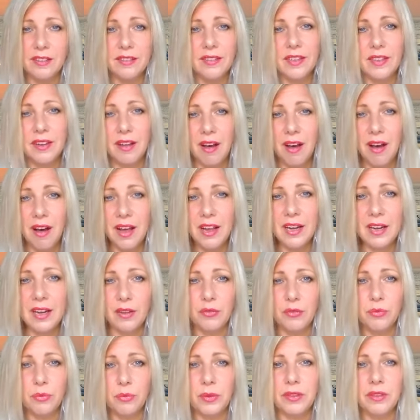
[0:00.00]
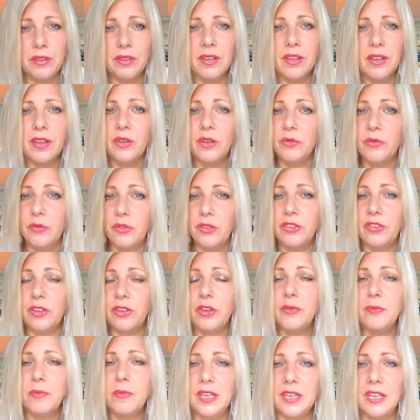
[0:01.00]
that I live with for
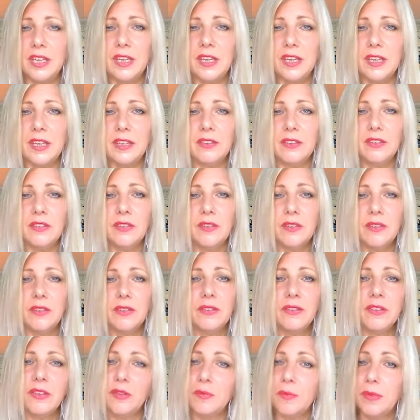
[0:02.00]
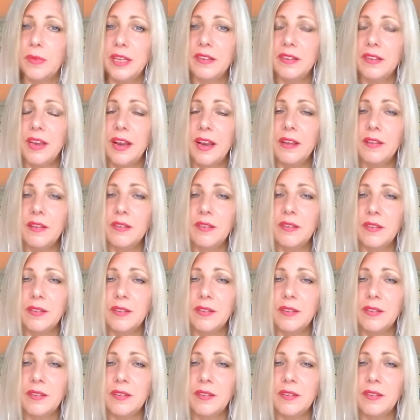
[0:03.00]
so many years till my death.